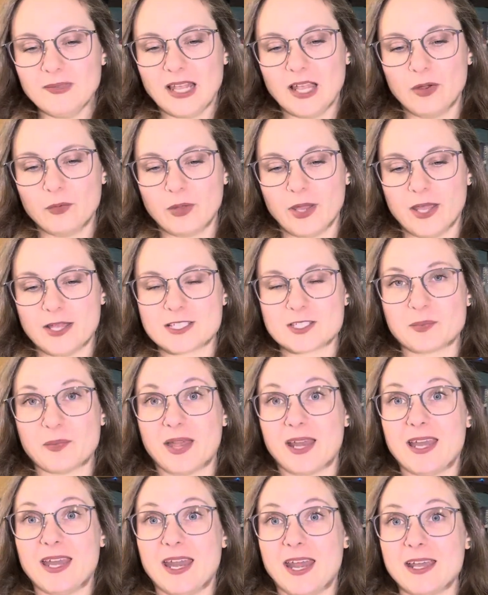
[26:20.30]
Okay, so my
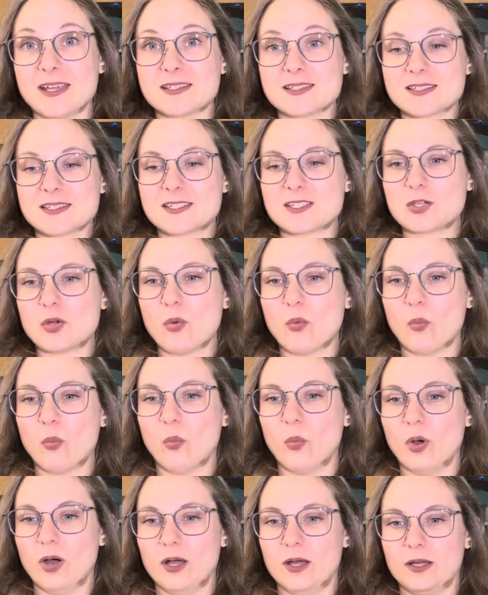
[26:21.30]
next
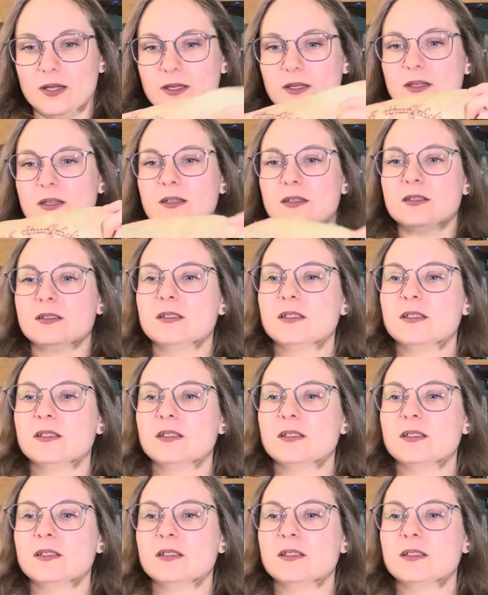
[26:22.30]
one